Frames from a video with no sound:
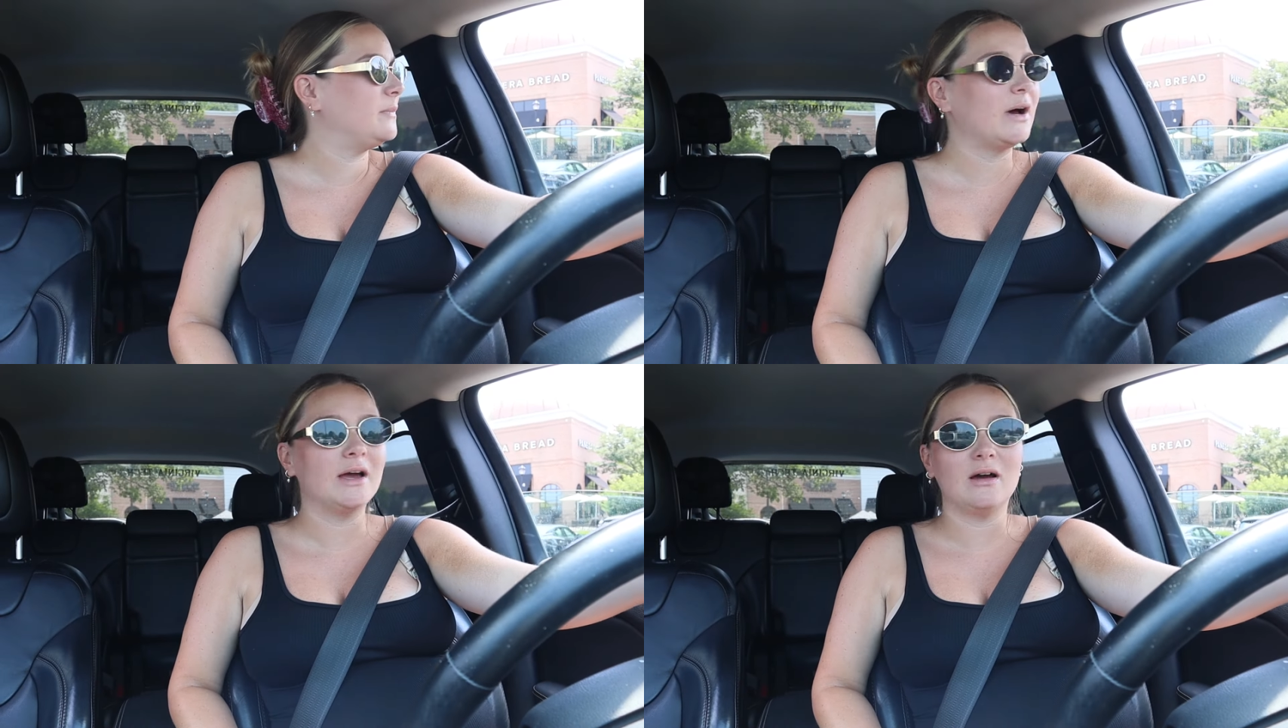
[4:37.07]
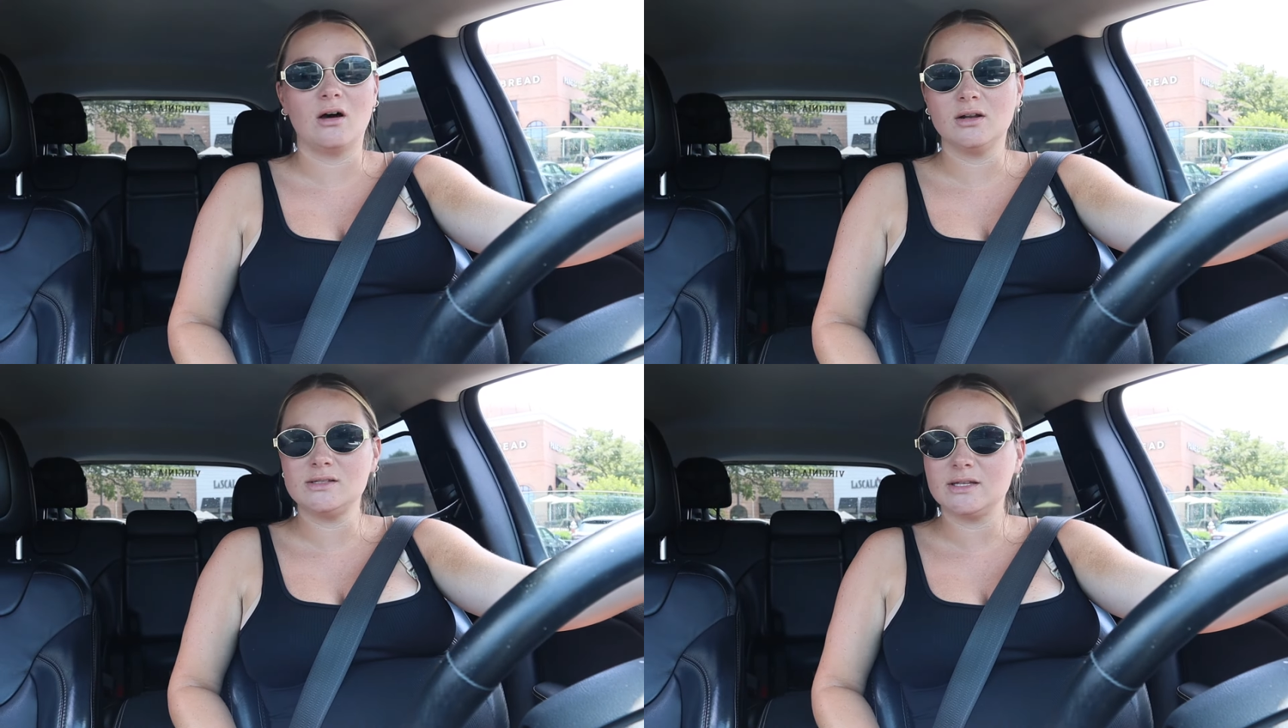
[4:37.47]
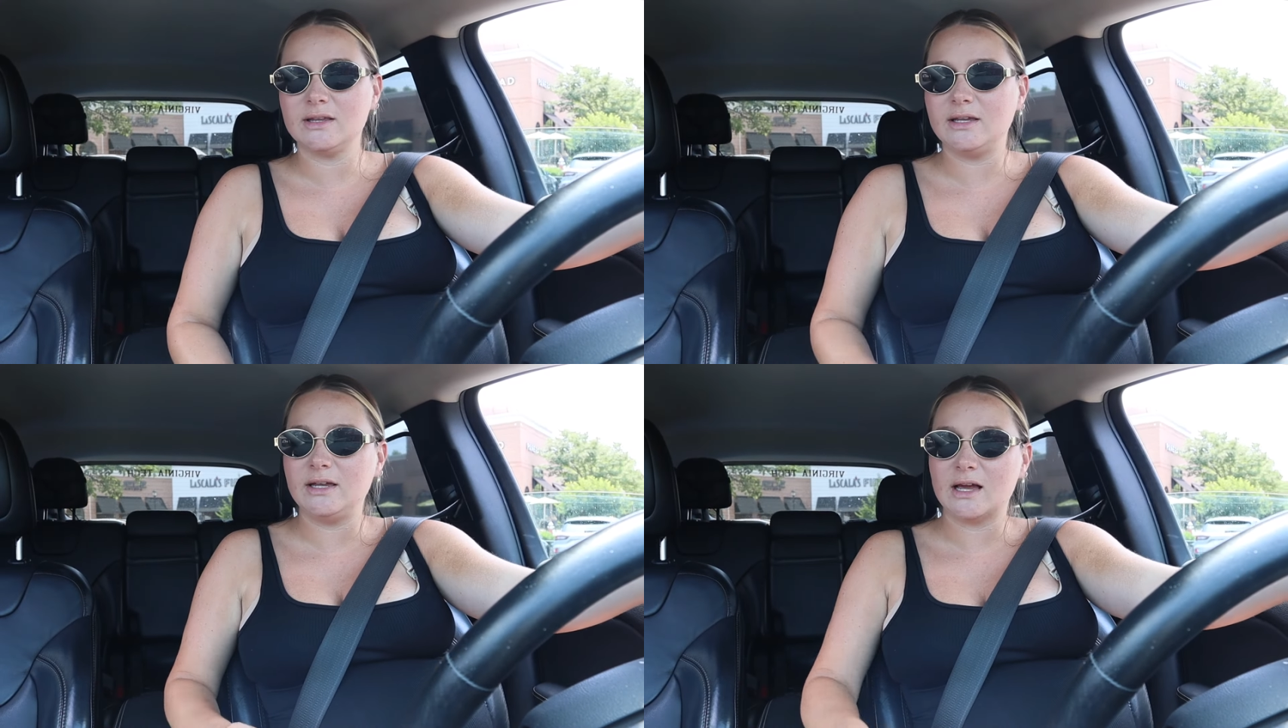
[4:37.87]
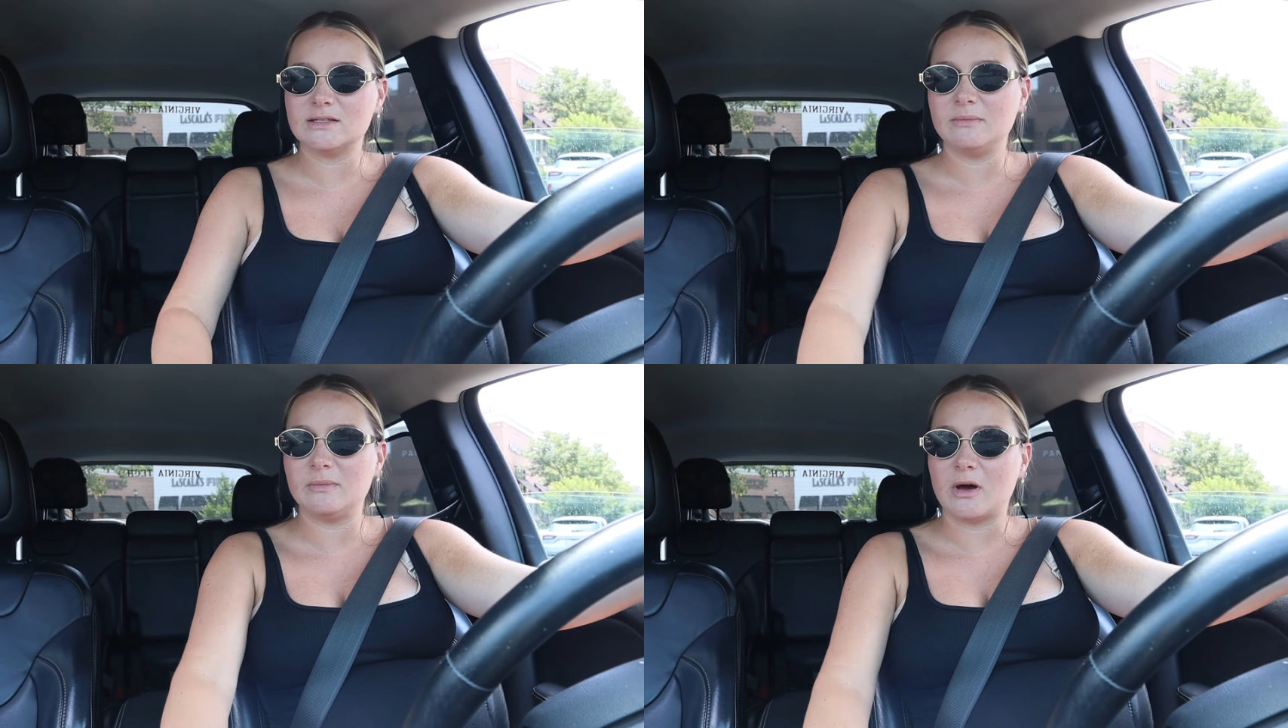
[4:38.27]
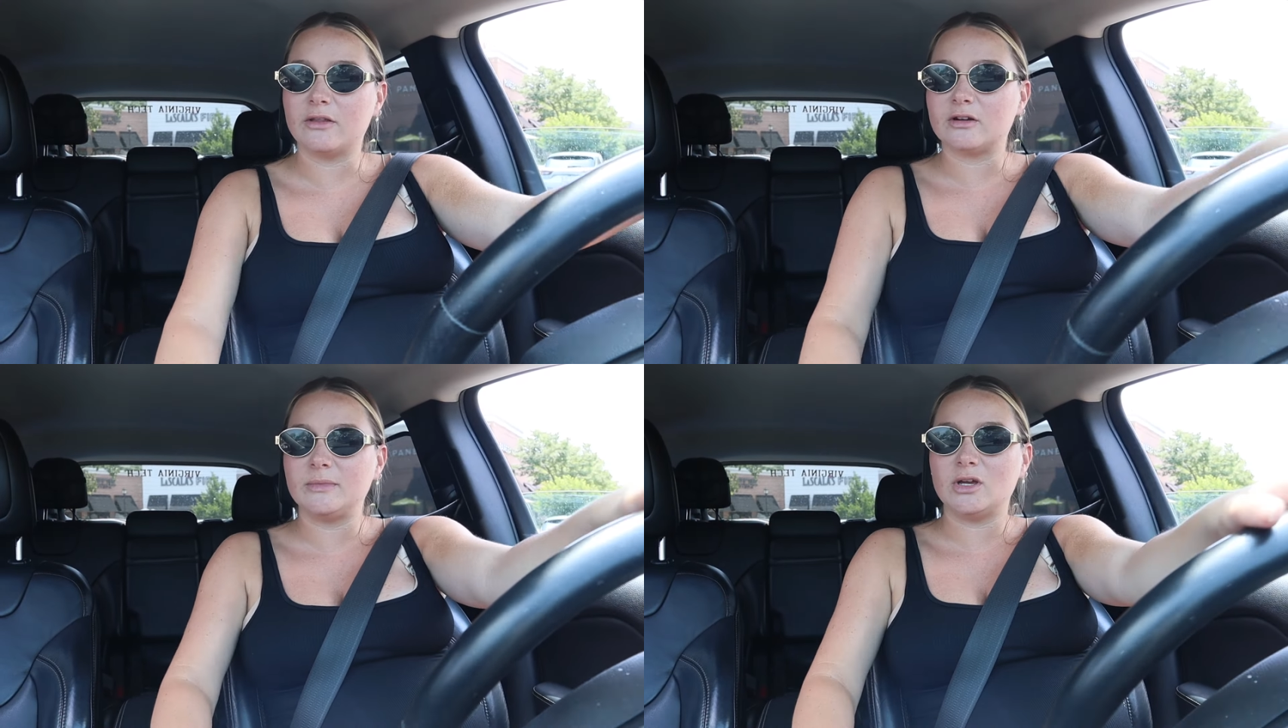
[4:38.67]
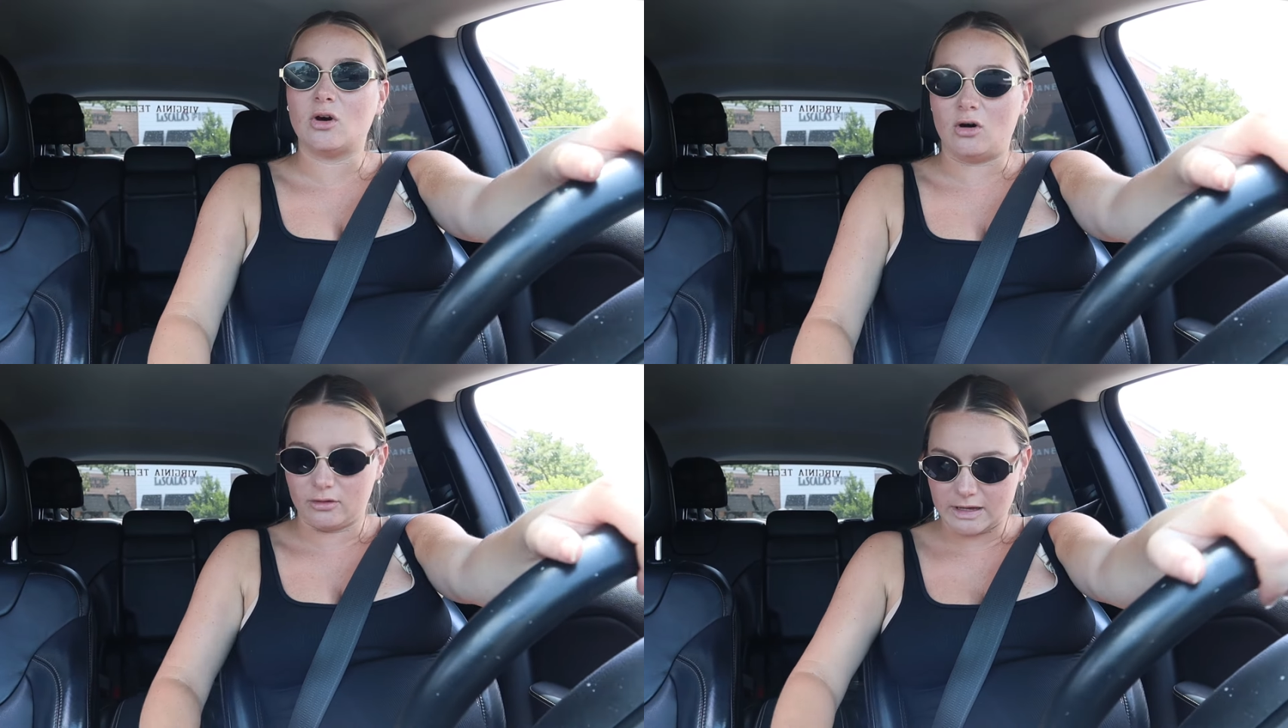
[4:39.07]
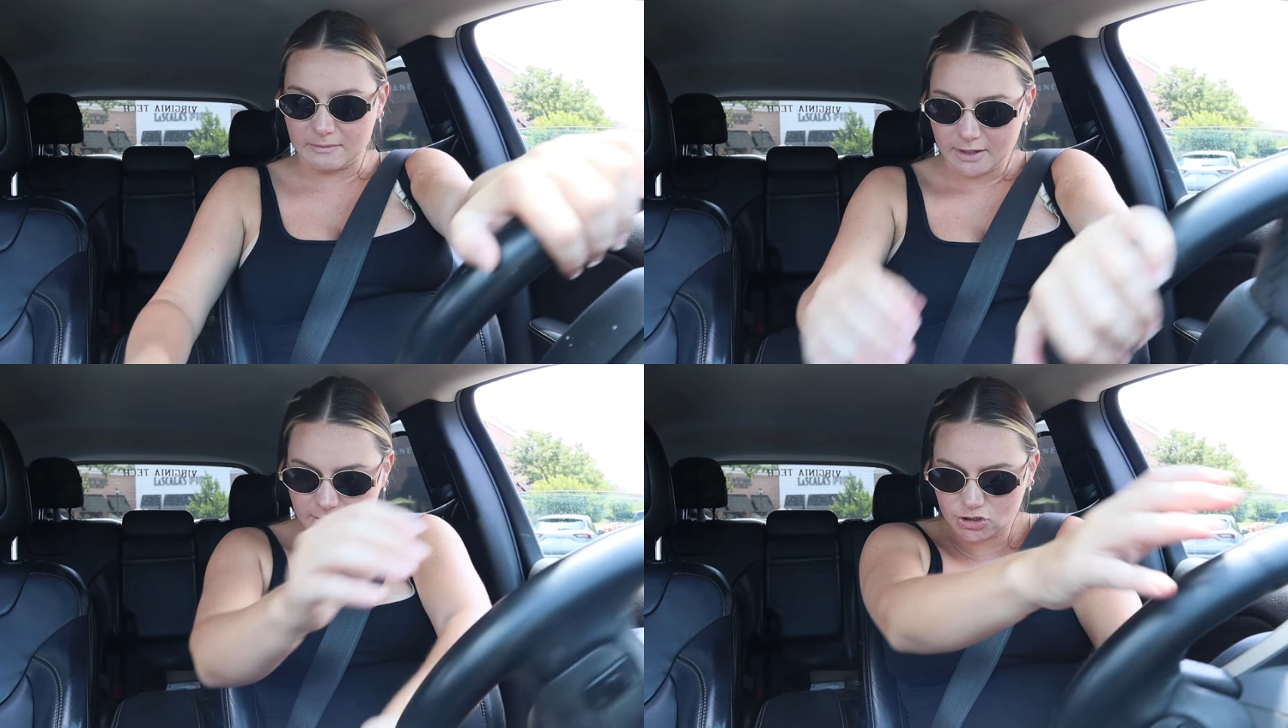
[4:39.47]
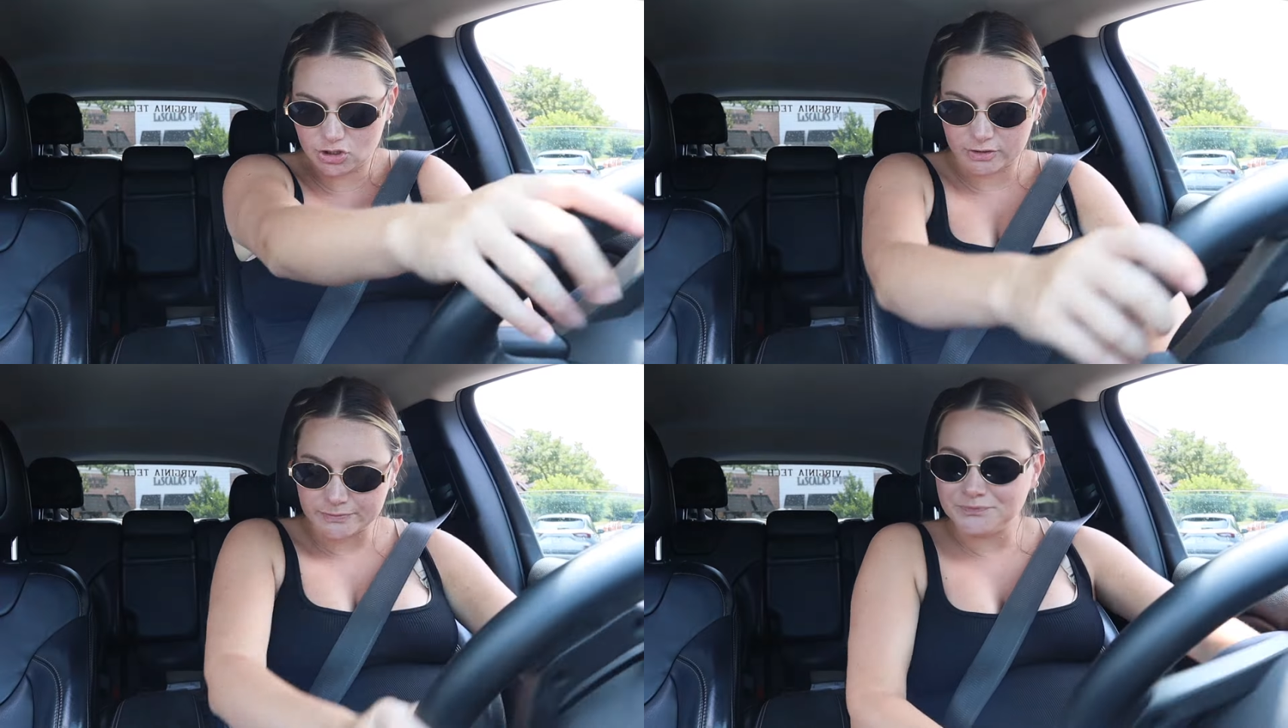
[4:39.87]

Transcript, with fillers: but honestly the heat hasn't been bothering me all that much.